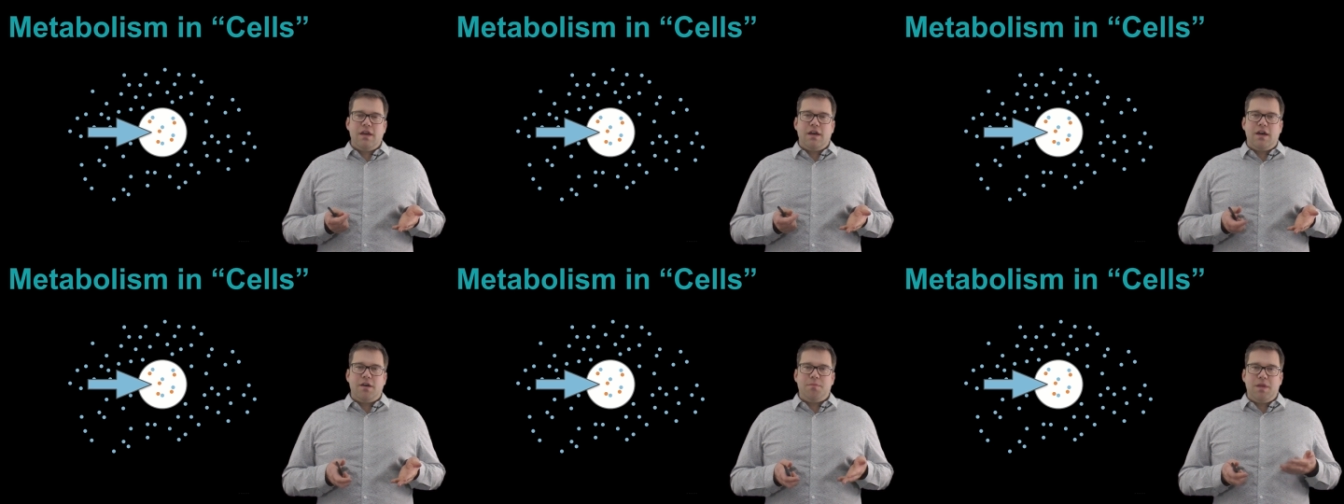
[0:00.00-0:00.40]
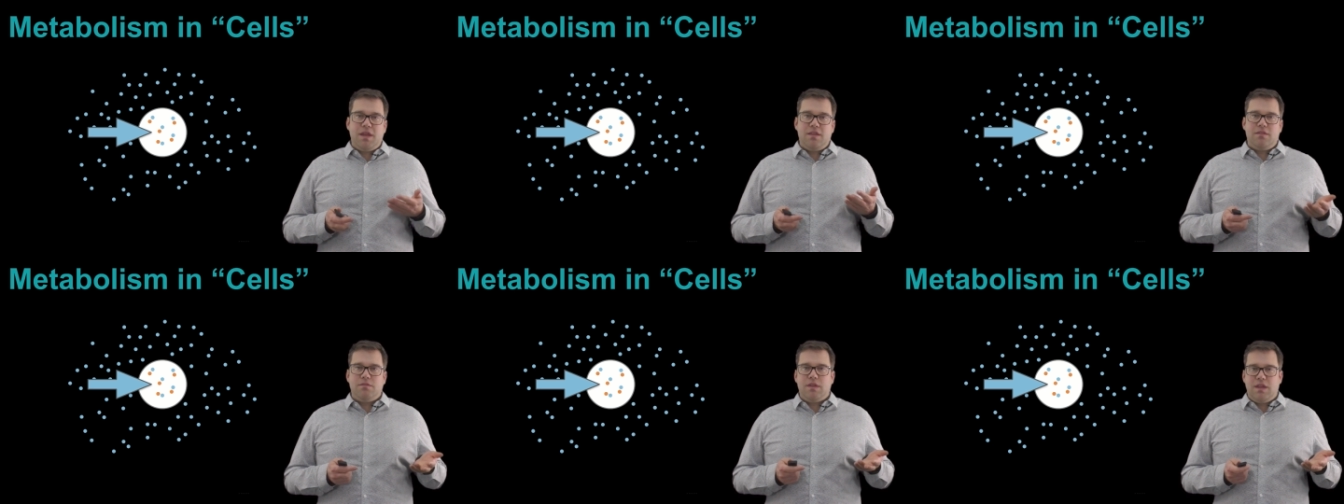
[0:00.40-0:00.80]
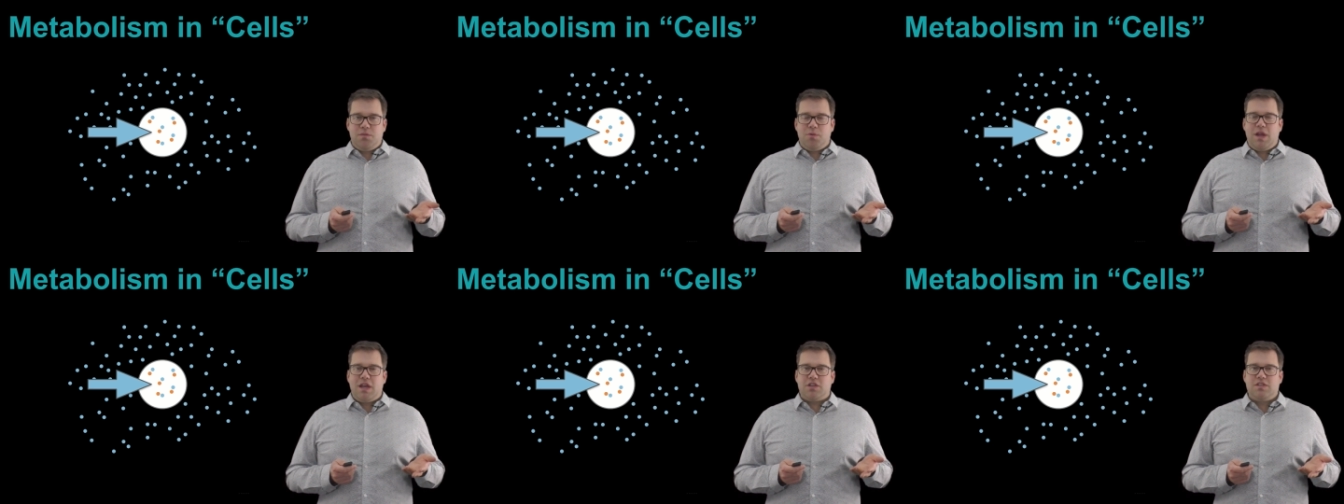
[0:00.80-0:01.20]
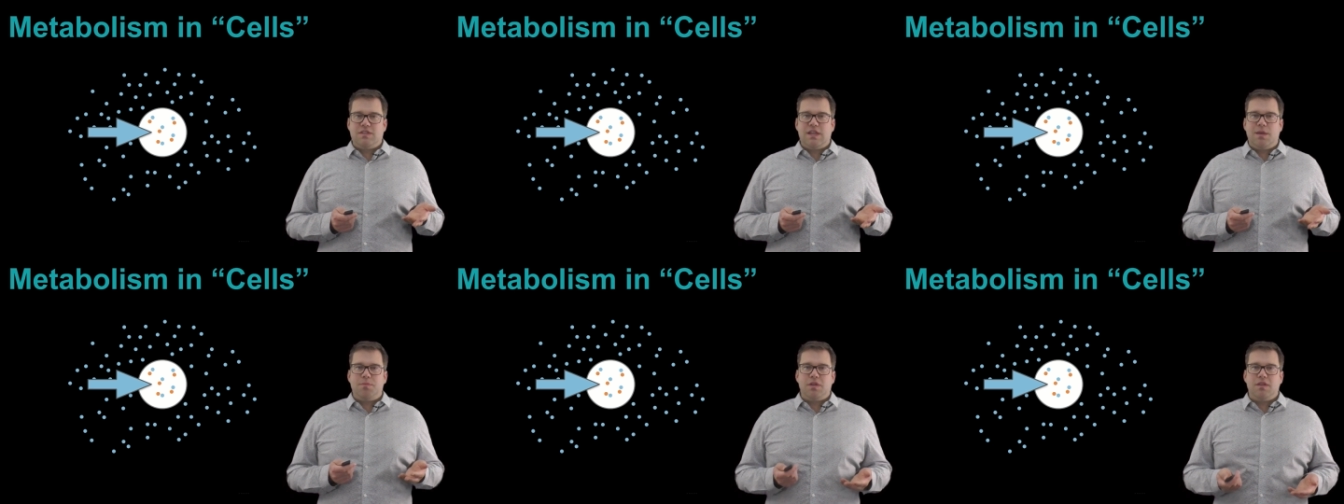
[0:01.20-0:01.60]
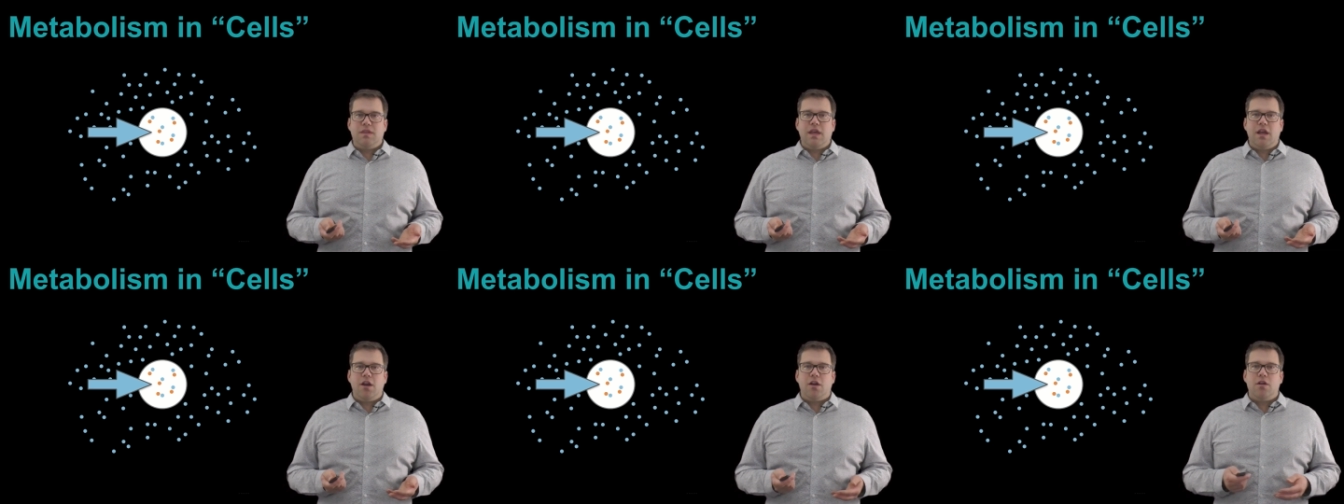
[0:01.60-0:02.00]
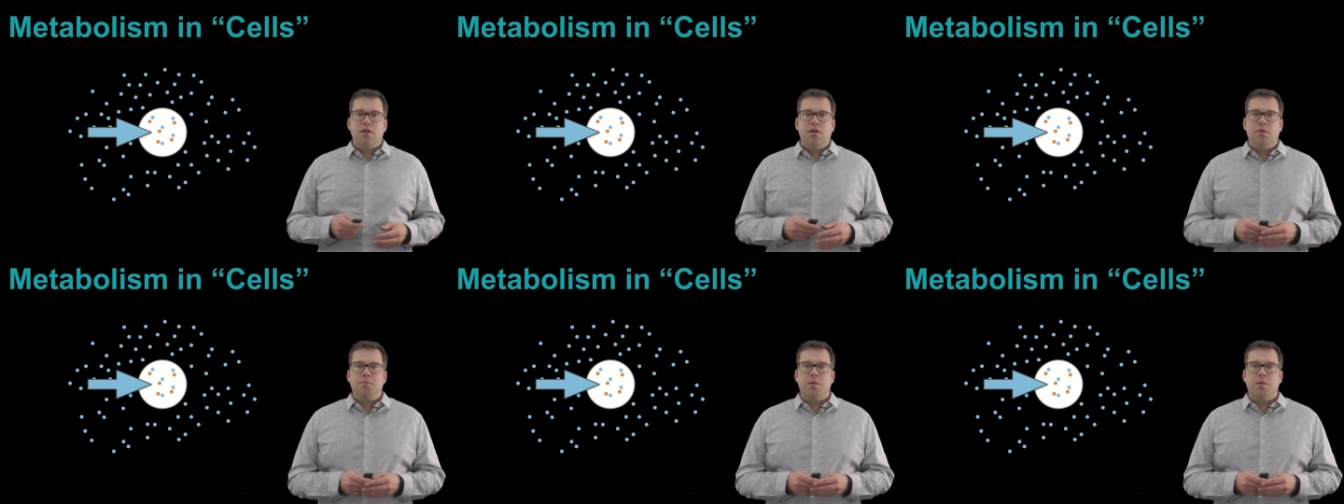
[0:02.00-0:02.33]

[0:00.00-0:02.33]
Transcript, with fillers: um, and, and the reactions happening there,